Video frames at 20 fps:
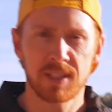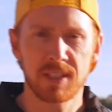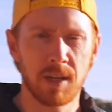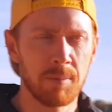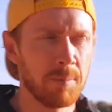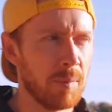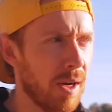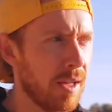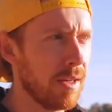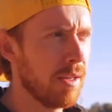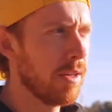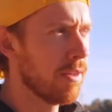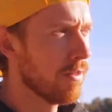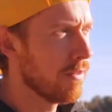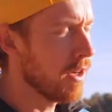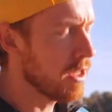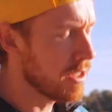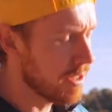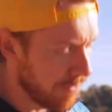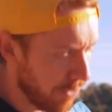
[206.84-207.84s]
someone,
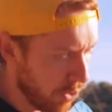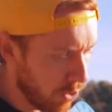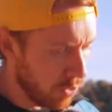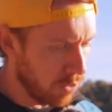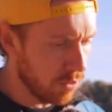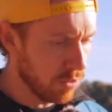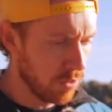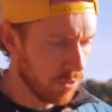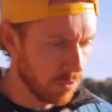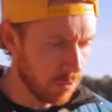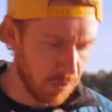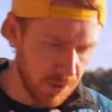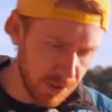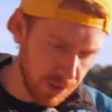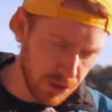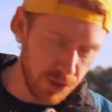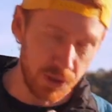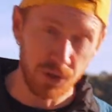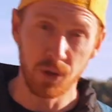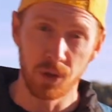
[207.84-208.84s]
first of all, what you
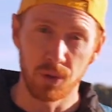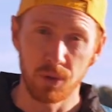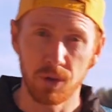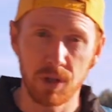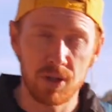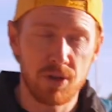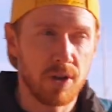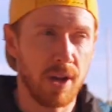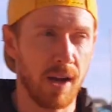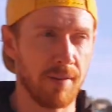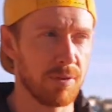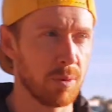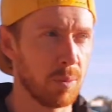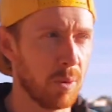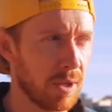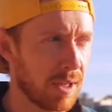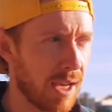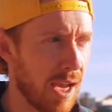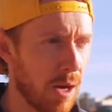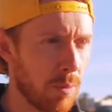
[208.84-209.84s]
should do is you'd have to
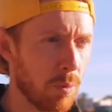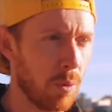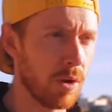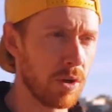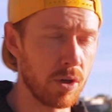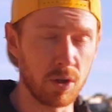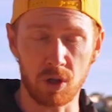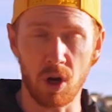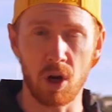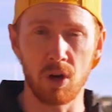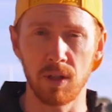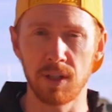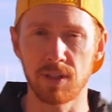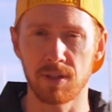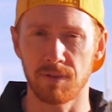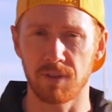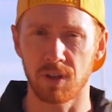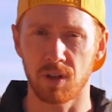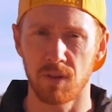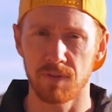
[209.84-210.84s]
work out what your goal is
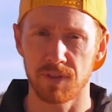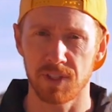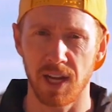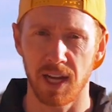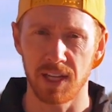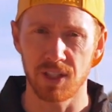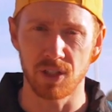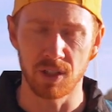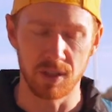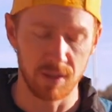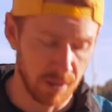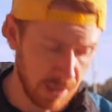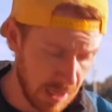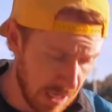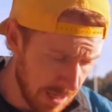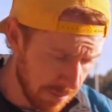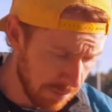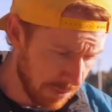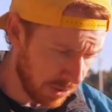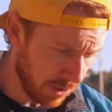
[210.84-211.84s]
of the conversation,
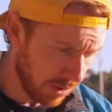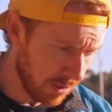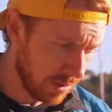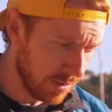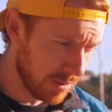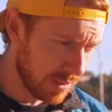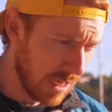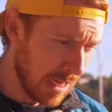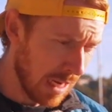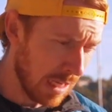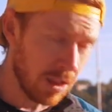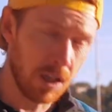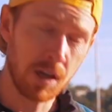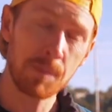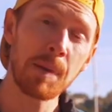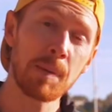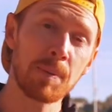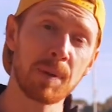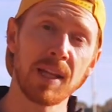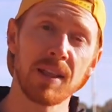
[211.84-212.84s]
because a lot
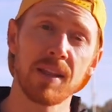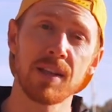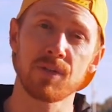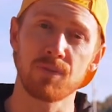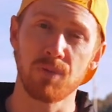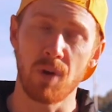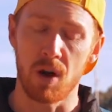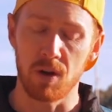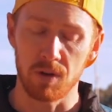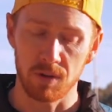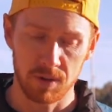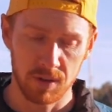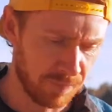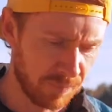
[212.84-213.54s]
of people get this wrong.